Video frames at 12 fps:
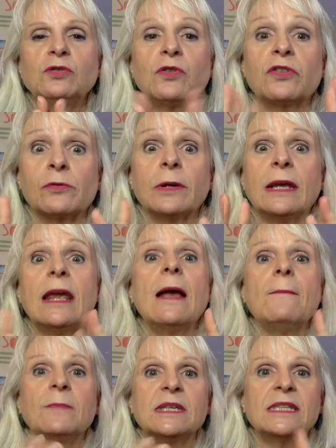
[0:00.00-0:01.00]
three
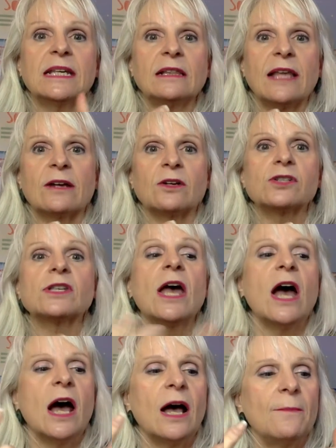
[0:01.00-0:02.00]
missing letters.
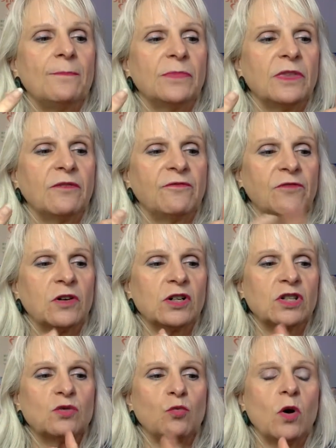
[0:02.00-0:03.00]
The
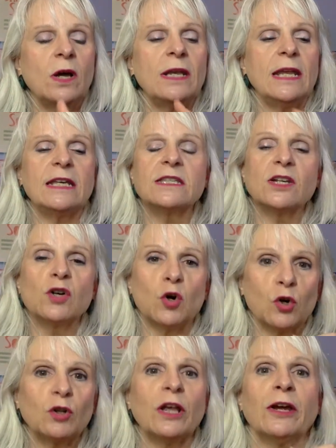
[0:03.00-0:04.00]
first one is an
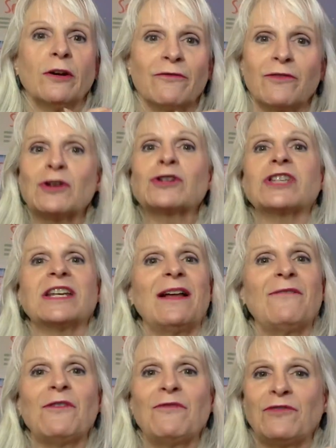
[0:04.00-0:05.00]
earlier version
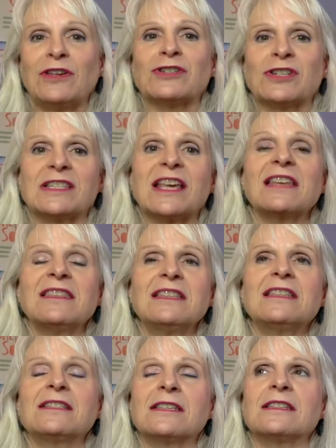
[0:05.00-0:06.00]
of Ephesians. I
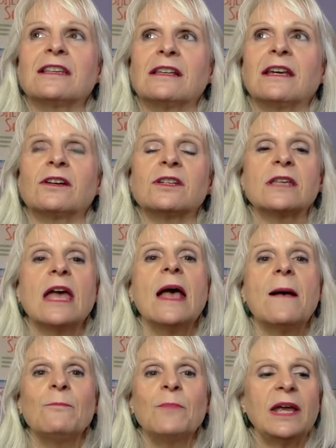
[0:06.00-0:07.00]
think this is hilarious.
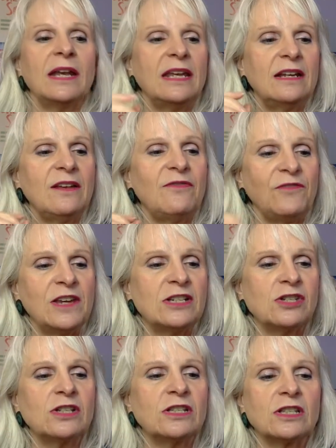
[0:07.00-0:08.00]
But in
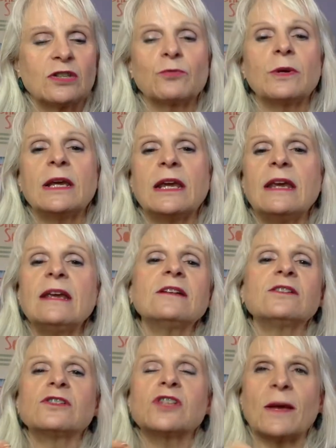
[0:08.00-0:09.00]
Ephesians 3,
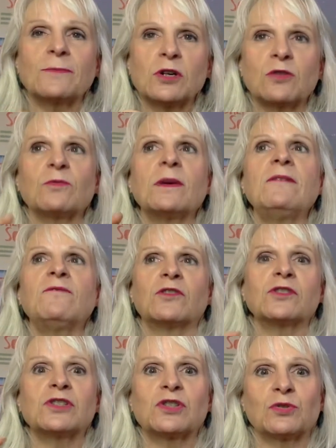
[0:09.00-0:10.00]
chapter 3,
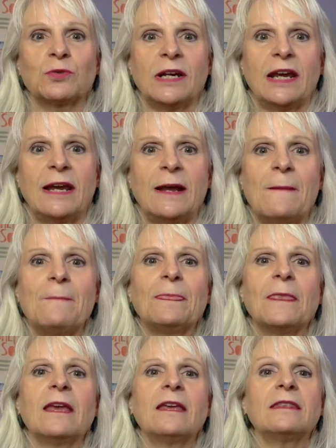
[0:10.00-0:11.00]
verse 3,
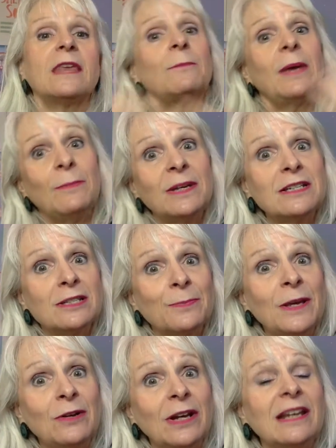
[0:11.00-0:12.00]
that may be
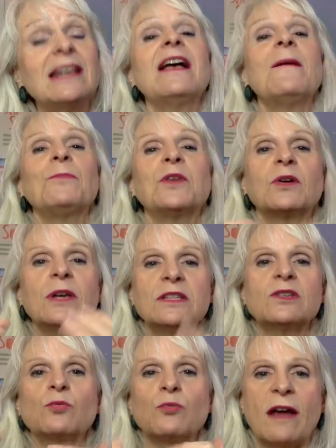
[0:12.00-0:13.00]
disputed, there
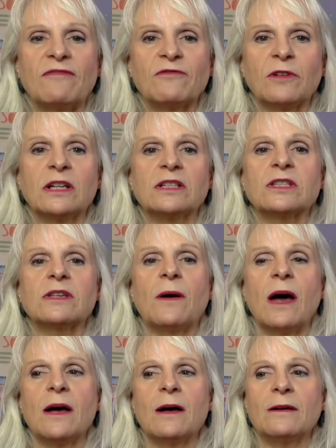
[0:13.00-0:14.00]
is a reference,
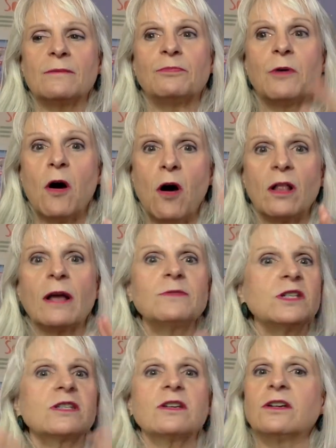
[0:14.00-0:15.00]
Paul, I'm
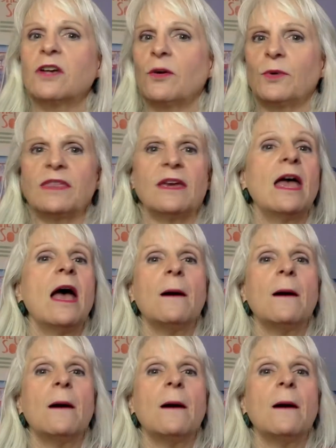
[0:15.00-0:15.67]
just going to go with it.